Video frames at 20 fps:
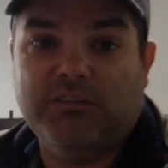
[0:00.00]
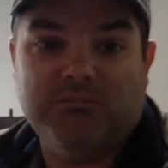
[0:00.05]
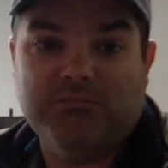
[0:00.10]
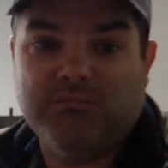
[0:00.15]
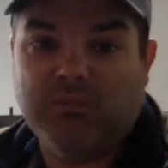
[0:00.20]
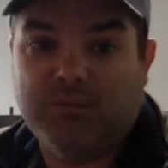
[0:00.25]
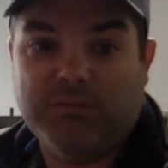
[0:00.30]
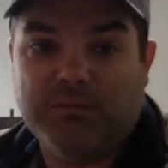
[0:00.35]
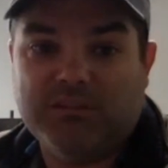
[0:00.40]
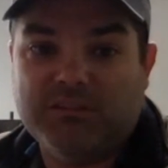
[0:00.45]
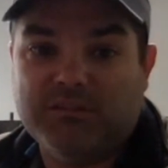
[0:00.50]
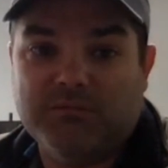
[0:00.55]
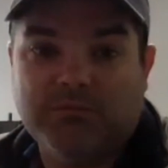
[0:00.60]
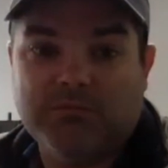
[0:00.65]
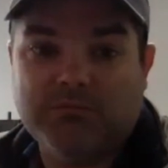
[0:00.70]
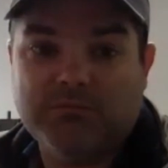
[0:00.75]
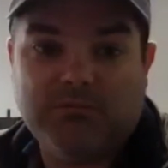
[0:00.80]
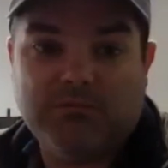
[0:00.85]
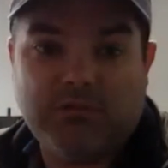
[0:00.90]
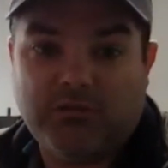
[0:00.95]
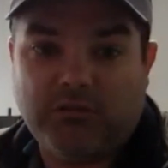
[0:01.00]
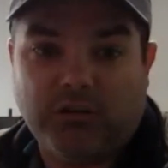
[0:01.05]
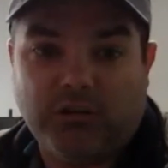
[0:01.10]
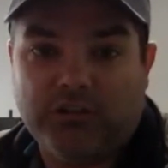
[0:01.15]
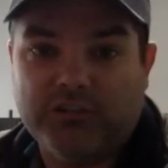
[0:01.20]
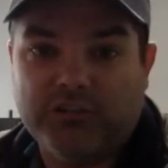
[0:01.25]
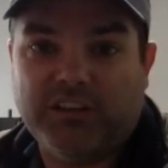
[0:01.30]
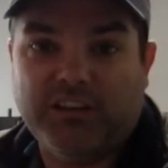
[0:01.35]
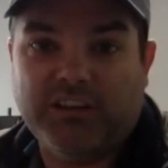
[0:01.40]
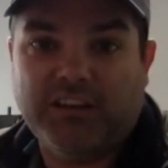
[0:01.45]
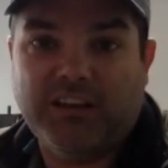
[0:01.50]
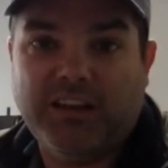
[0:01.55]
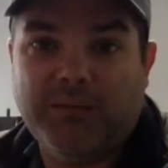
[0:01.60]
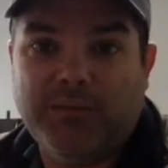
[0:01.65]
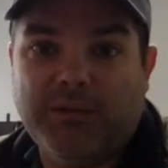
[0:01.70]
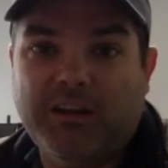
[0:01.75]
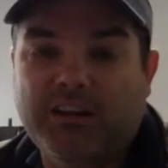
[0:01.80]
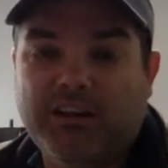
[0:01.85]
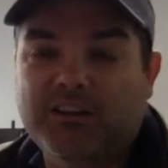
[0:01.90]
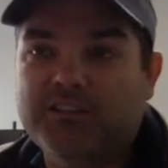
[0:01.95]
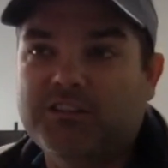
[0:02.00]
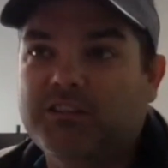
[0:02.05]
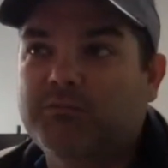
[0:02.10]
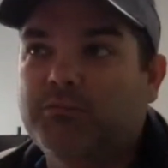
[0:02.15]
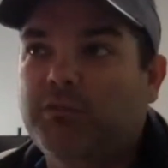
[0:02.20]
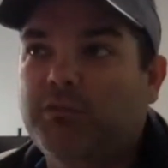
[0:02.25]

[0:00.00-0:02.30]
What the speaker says: Maybe some cross contamination.